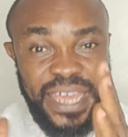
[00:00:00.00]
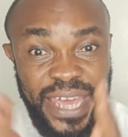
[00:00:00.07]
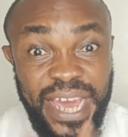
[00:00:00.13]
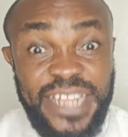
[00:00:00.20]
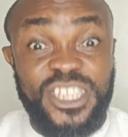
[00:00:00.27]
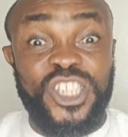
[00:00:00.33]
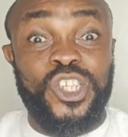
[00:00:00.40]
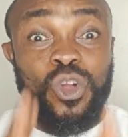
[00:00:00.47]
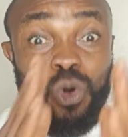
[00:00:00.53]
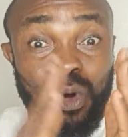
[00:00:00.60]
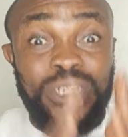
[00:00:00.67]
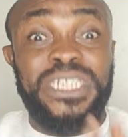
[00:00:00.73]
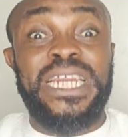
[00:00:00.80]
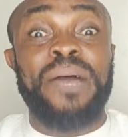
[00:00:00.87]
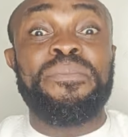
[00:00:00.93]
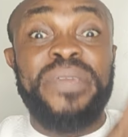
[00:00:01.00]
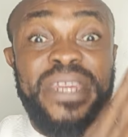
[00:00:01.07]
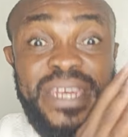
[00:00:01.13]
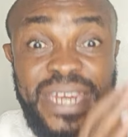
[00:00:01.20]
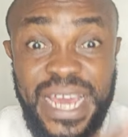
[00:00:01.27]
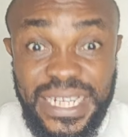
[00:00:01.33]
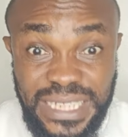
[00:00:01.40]
gets
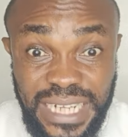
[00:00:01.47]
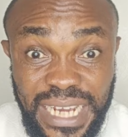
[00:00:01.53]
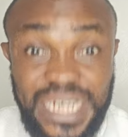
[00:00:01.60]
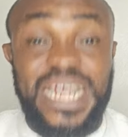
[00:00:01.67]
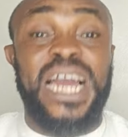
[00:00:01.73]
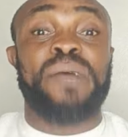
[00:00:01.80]
contaminated